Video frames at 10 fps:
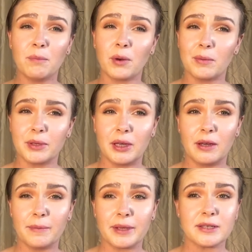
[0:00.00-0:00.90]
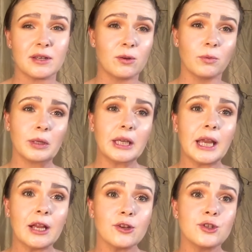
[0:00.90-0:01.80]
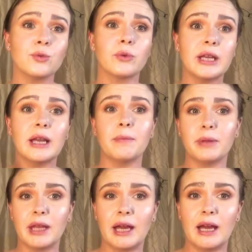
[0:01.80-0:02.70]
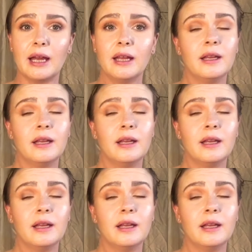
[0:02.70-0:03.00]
Probably not, because I don't really care to reapply.